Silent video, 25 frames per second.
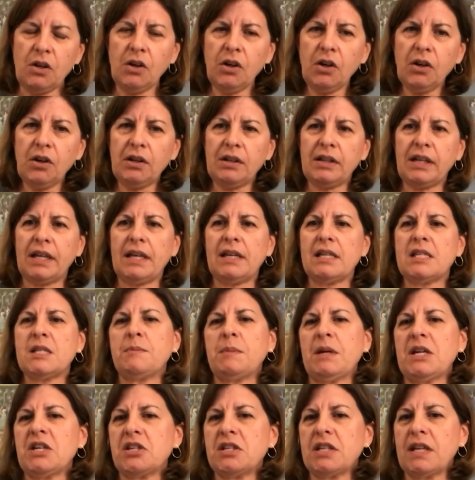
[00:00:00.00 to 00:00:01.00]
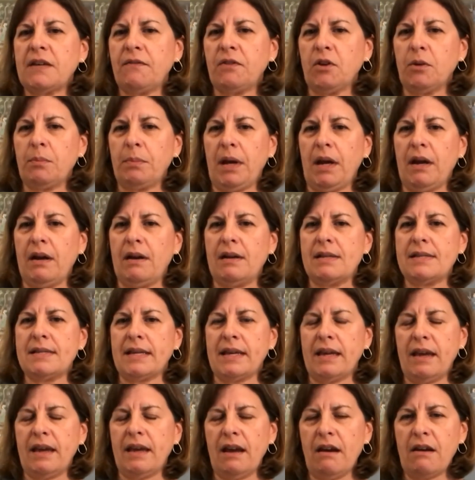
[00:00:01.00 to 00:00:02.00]
currently, especially for
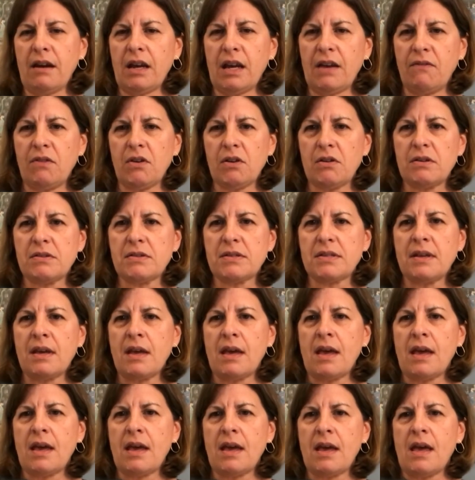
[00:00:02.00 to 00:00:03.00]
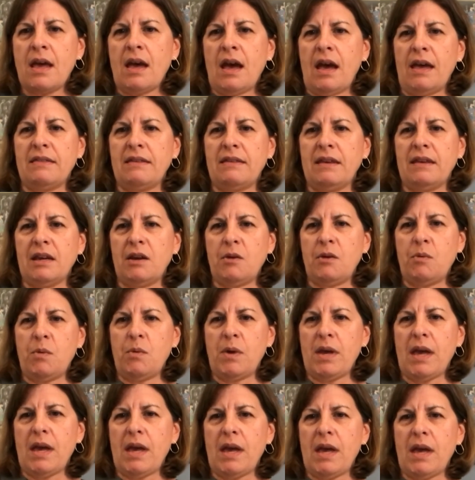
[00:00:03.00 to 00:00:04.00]
parents and caregivers, I think
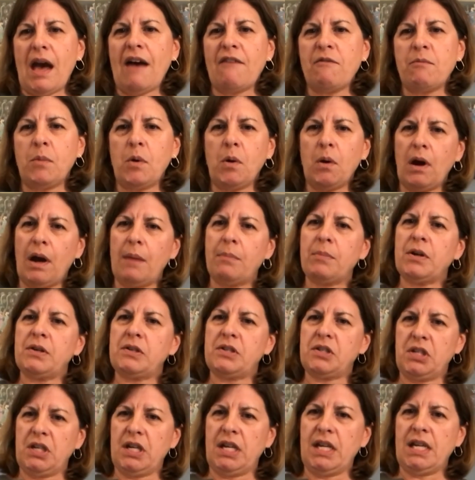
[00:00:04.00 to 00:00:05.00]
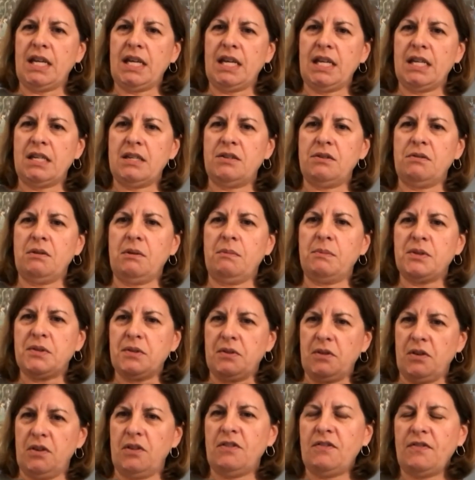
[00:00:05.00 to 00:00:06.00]
we have more opportunity to
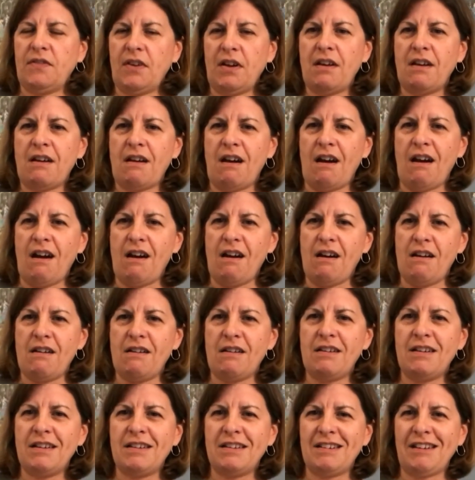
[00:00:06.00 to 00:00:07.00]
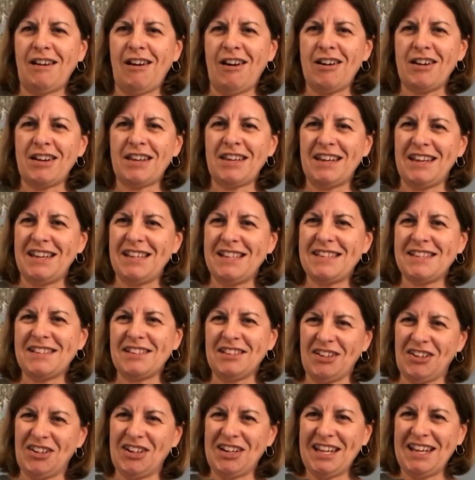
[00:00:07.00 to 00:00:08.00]
observe our kids
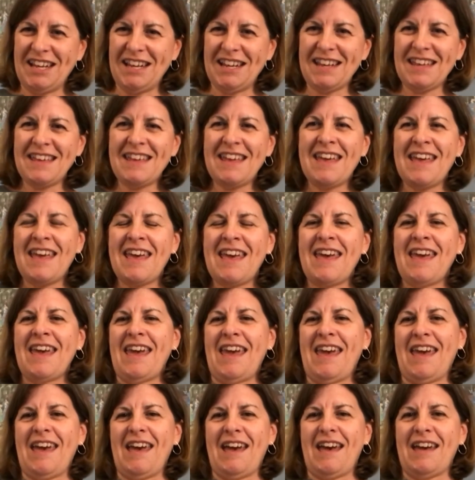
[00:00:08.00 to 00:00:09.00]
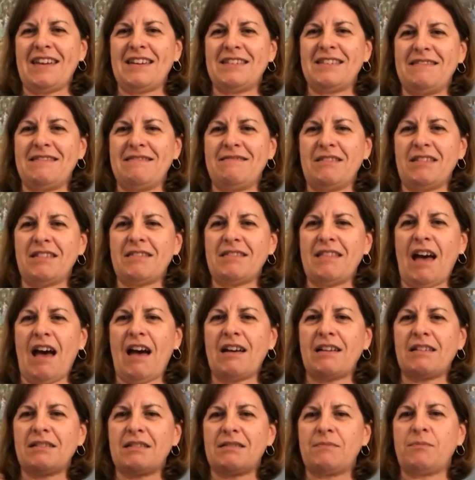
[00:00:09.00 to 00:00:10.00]
learning, and that
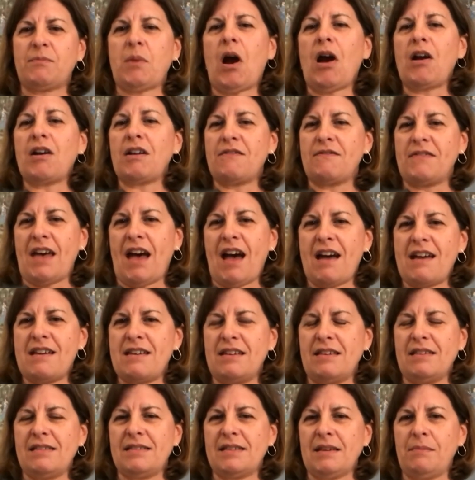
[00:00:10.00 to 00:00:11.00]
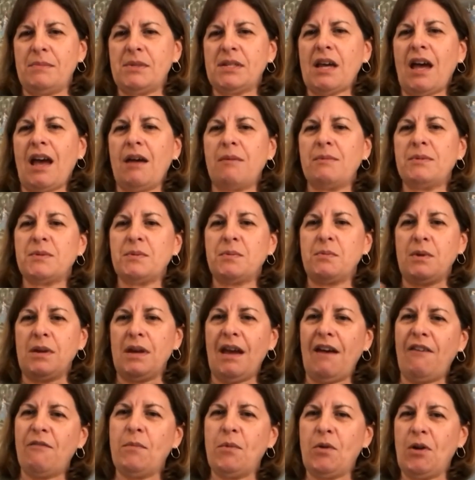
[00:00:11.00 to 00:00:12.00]
part of that is sometimes we
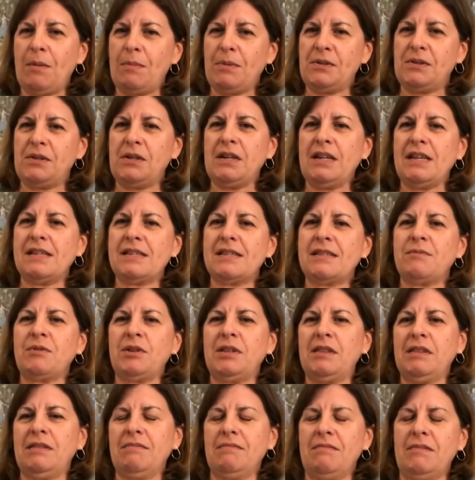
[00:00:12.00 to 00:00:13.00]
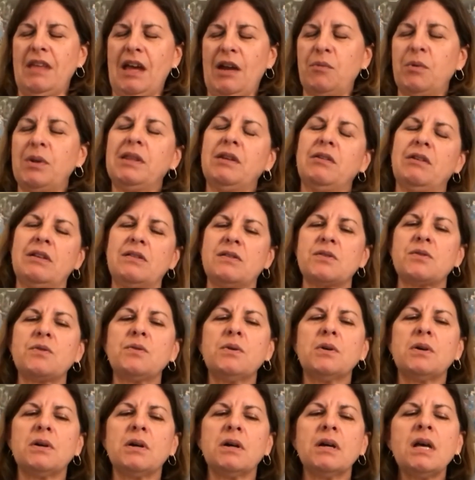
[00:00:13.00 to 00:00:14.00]
have more opportunities than when they're in
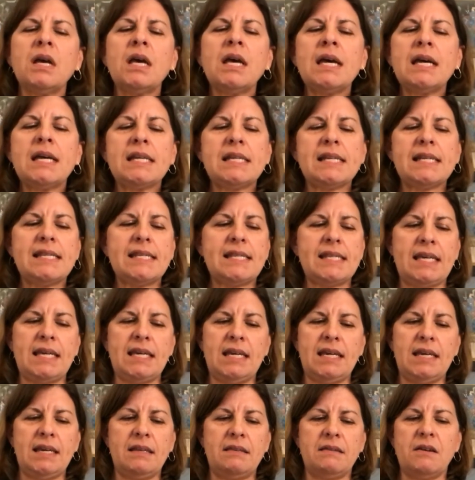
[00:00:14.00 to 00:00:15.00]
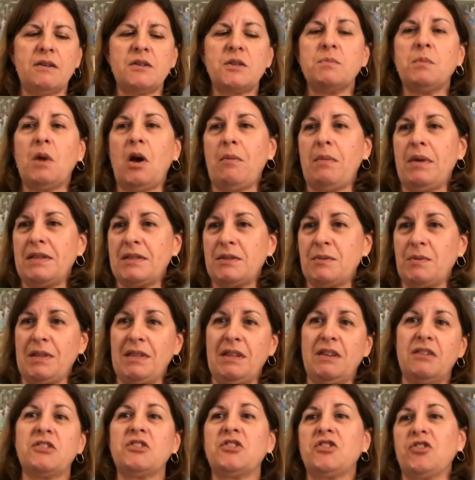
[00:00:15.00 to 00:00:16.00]
school to see those moments when
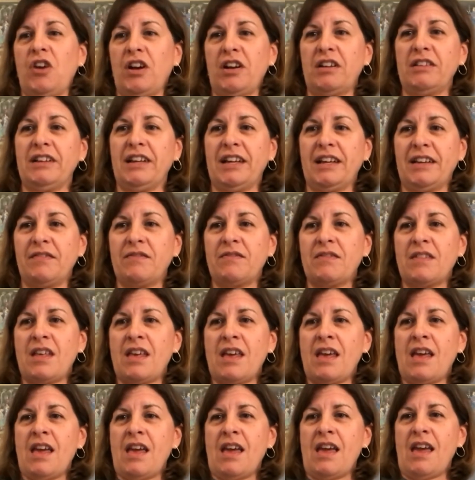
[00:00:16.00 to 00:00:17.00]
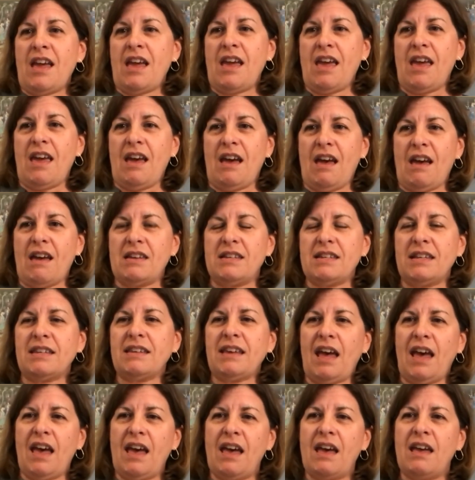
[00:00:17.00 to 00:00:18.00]
they're struggling. And
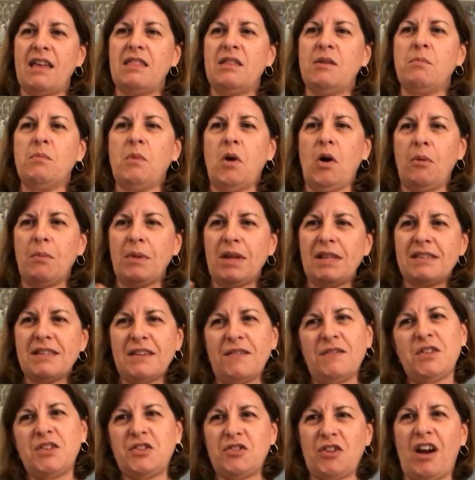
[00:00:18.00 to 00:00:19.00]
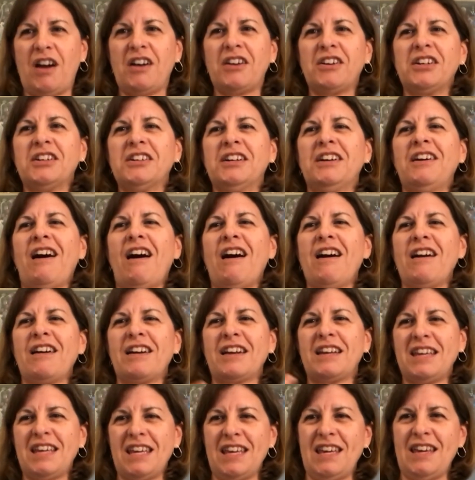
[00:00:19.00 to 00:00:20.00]
again, the moments of struggle
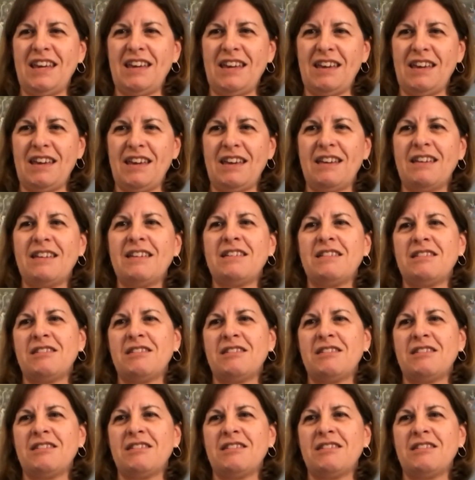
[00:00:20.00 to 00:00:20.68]
are key